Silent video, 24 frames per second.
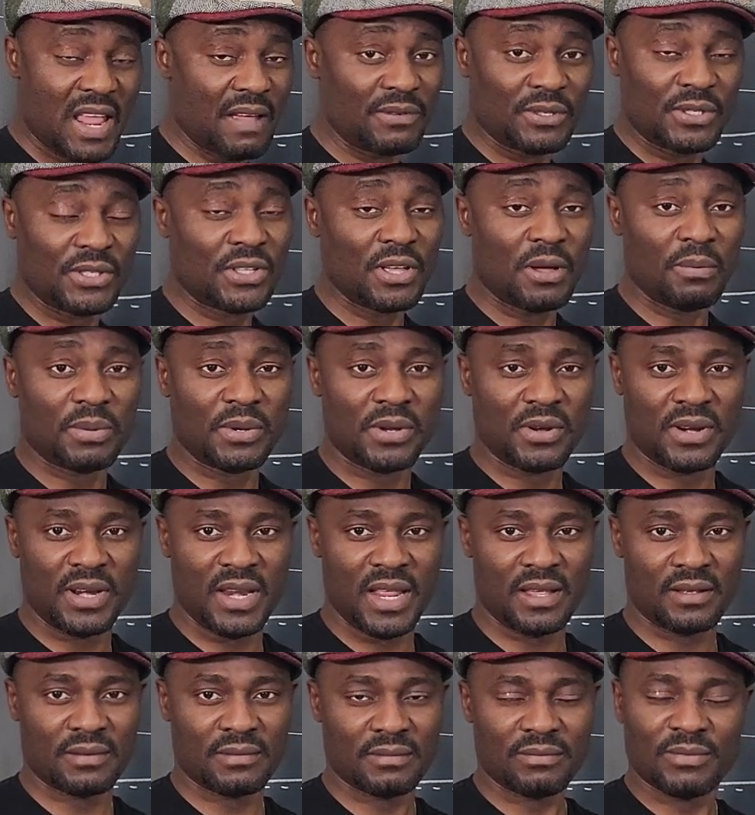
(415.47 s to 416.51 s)
Never stop
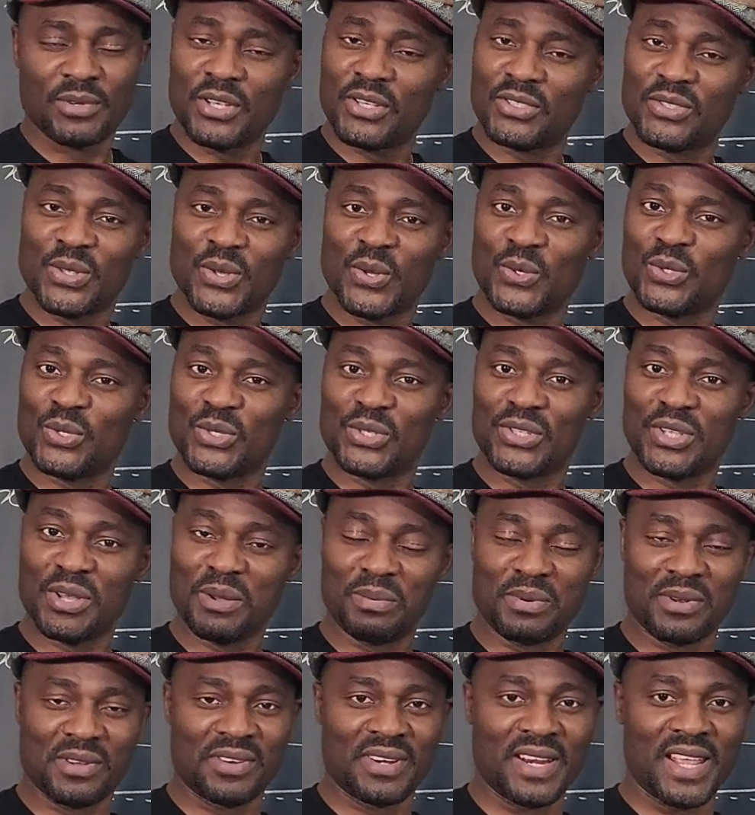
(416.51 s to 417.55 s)
learning because those who
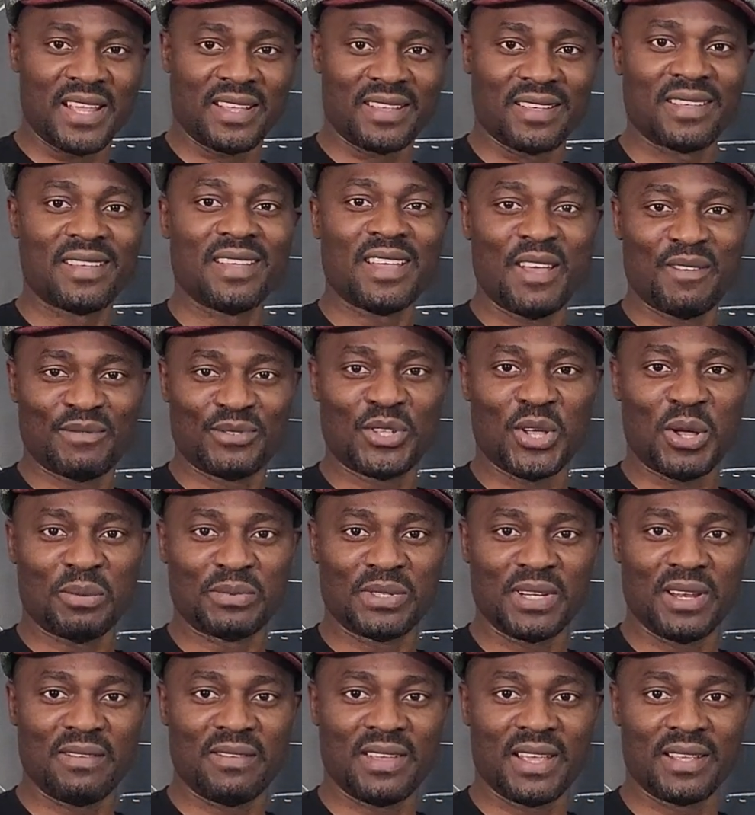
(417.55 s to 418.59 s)
stop learning have stopped
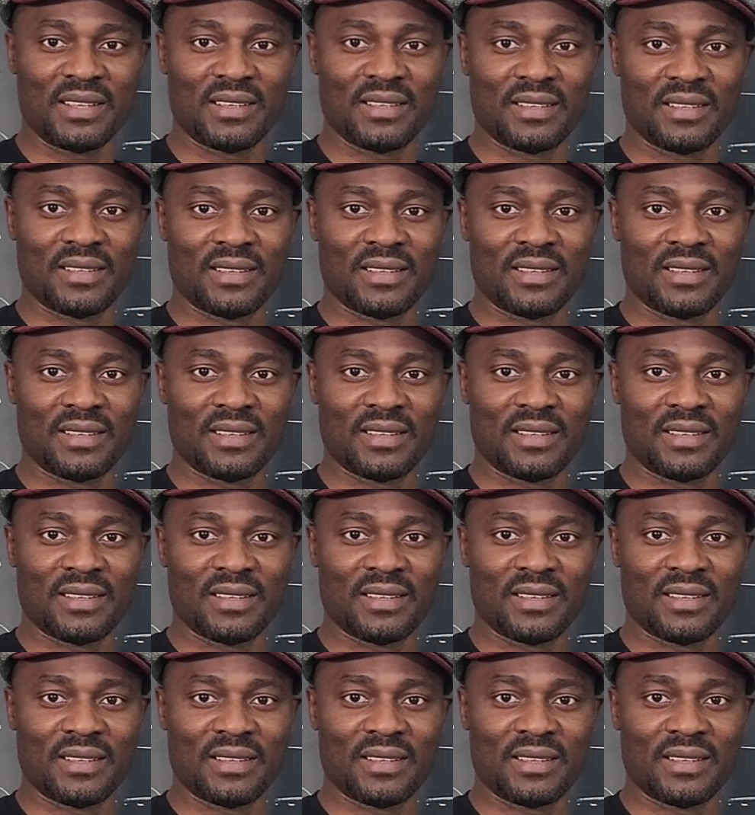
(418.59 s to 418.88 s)
living.